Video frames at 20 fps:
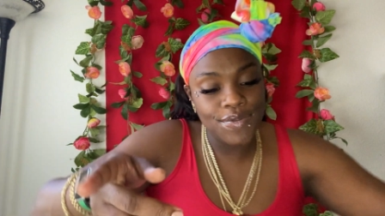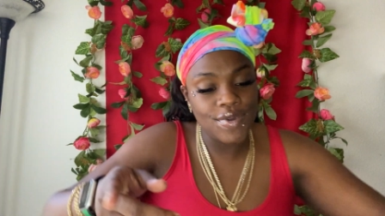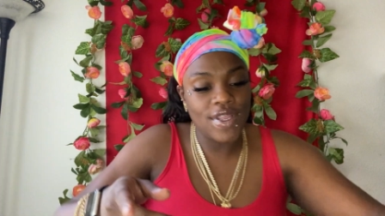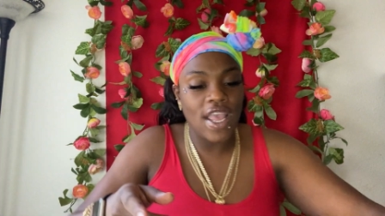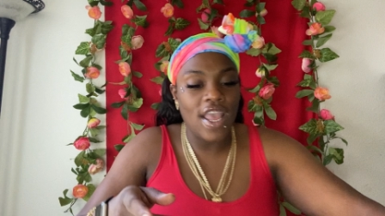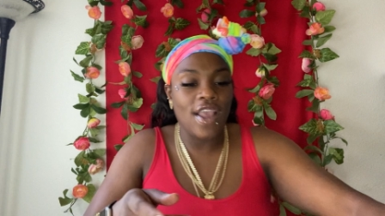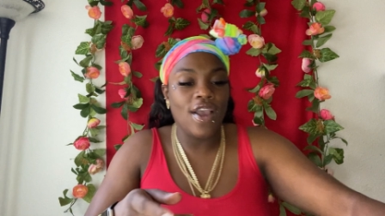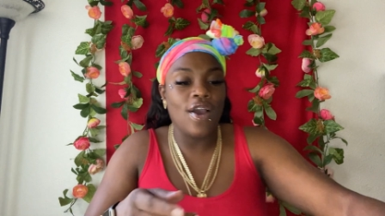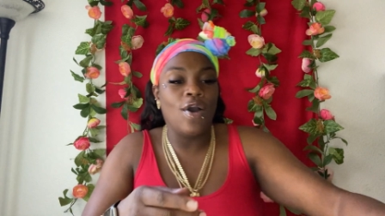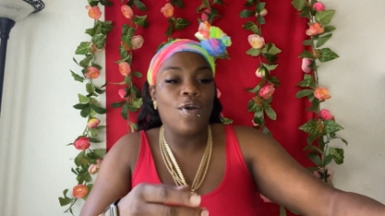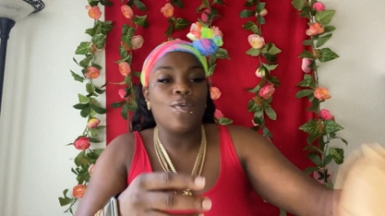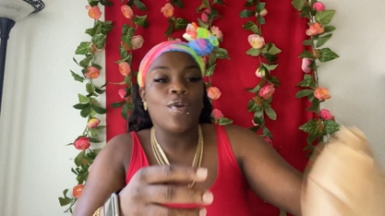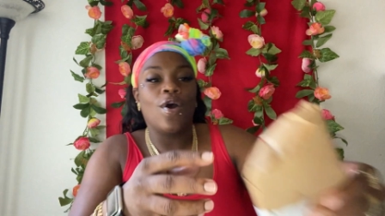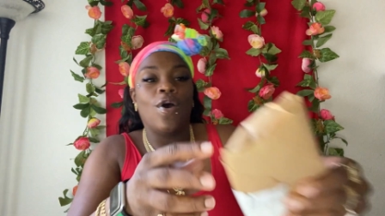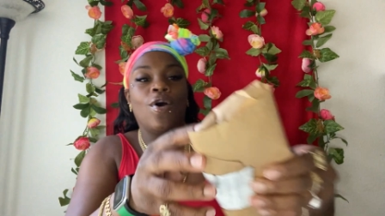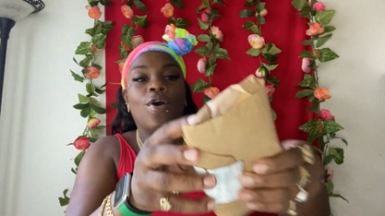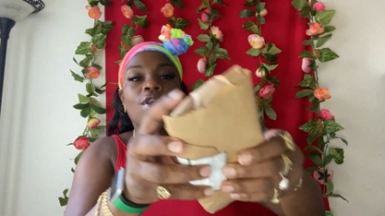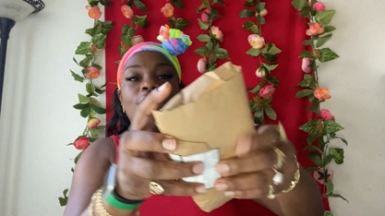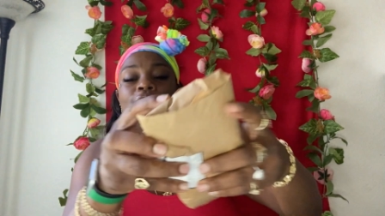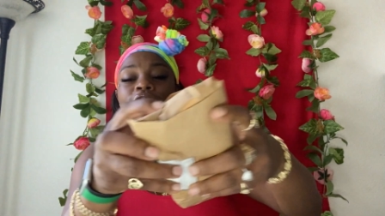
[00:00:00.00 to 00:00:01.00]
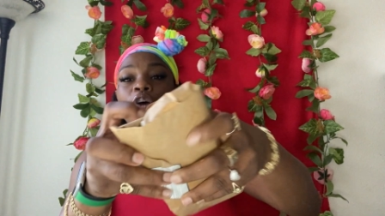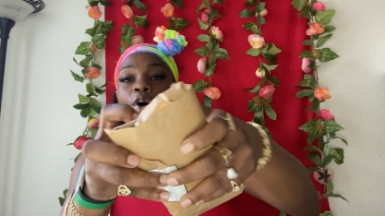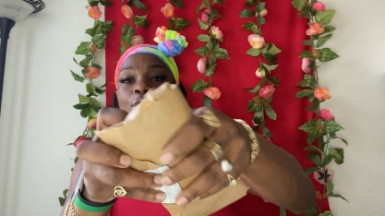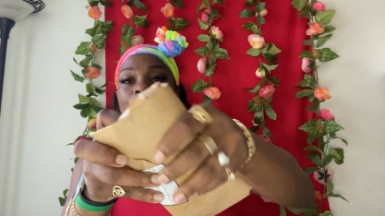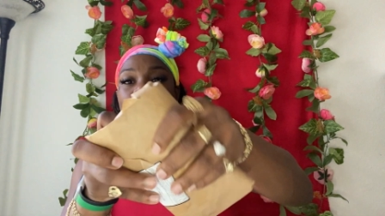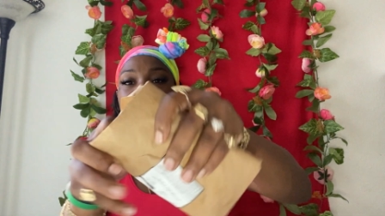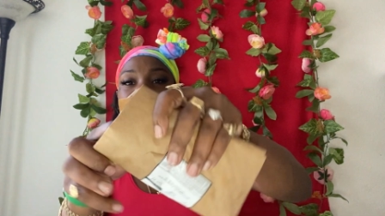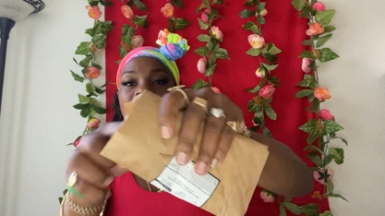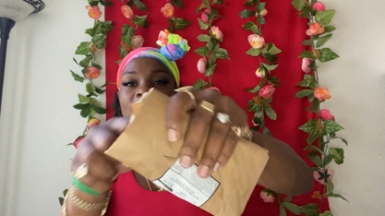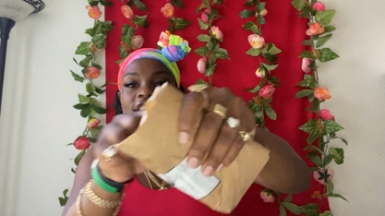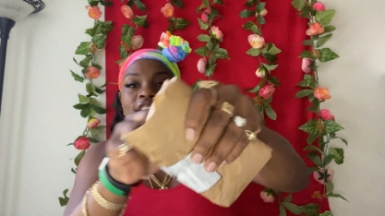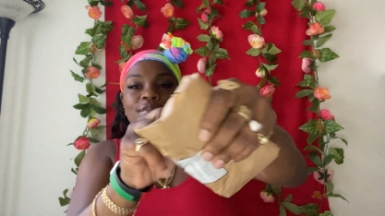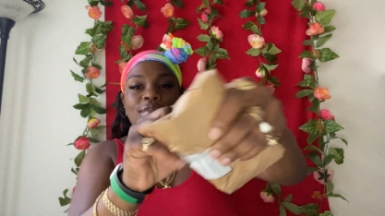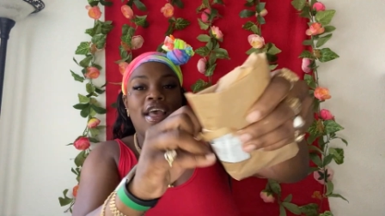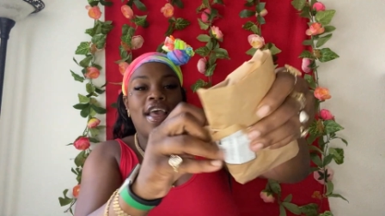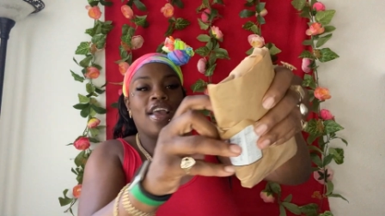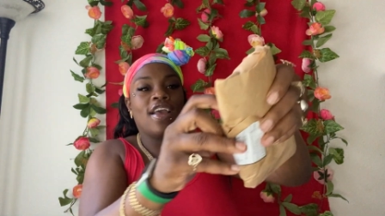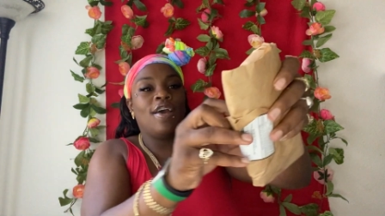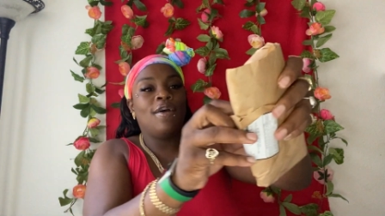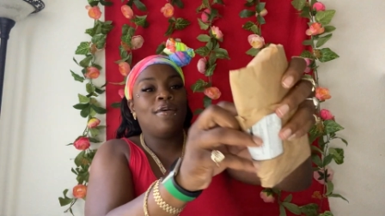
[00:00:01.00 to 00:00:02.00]
Can't go wrong. Let's open this other
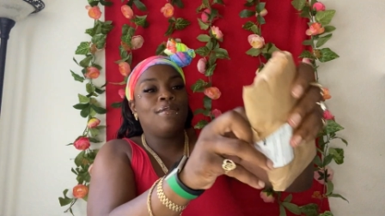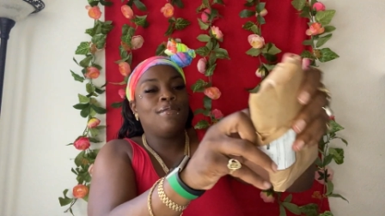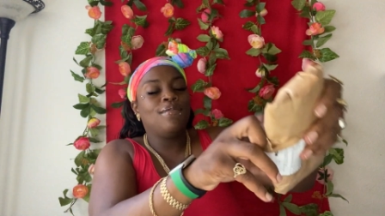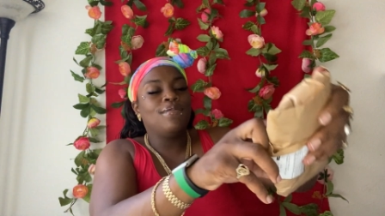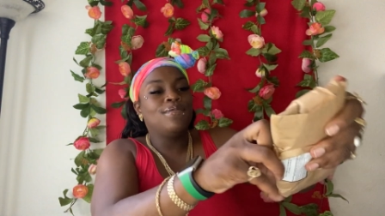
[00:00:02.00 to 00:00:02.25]
bag up.